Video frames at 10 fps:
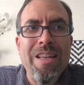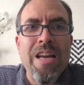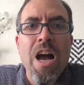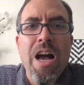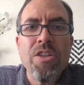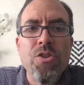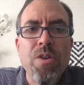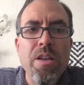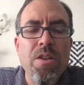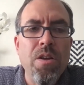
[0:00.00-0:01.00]
cost,
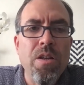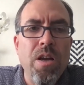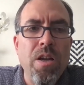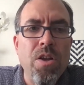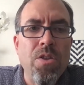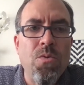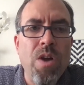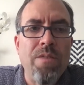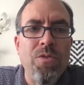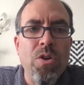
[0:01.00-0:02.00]
right? Another
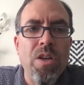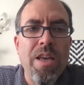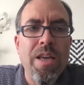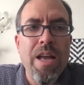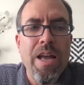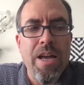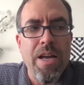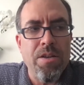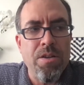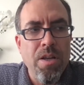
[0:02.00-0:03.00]
way of looking
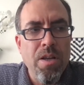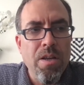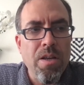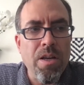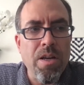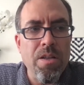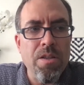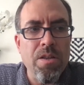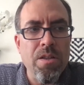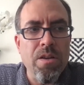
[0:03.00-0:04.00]
at
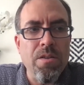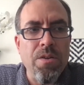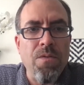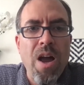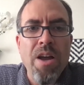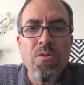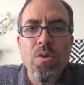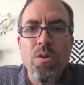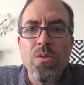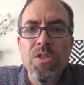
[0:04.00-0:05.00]
the
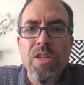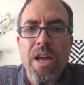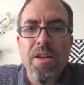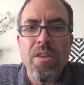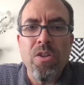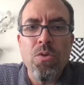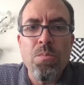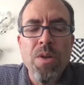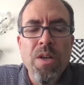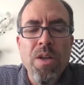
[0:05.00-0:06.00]
viral side of the
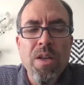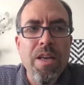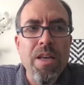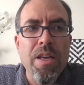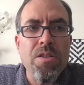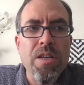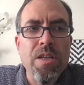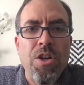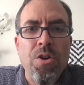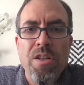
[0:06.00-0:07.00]
loop is
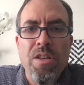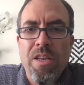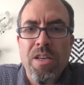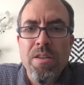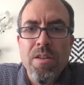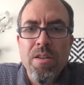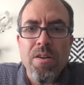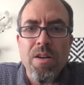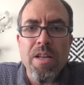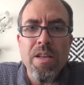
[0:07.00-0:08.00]
it's a currency,
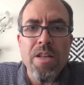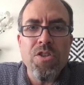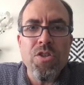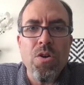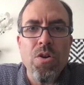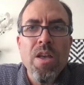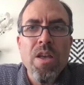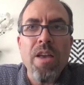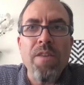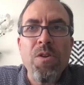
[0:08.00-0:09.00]
right? And so
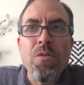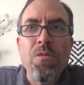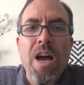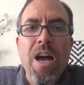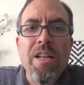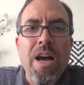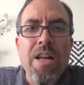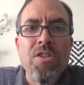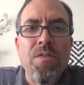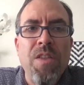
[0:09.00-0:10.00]
if you've got
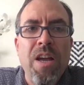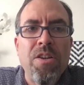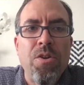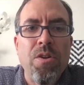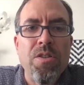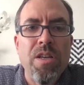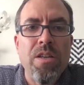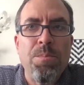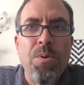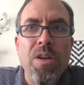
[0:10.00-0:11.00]
lots of that
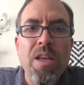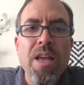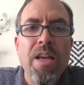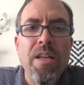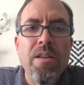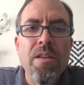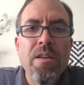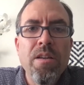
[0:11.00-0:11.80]
currency to put in,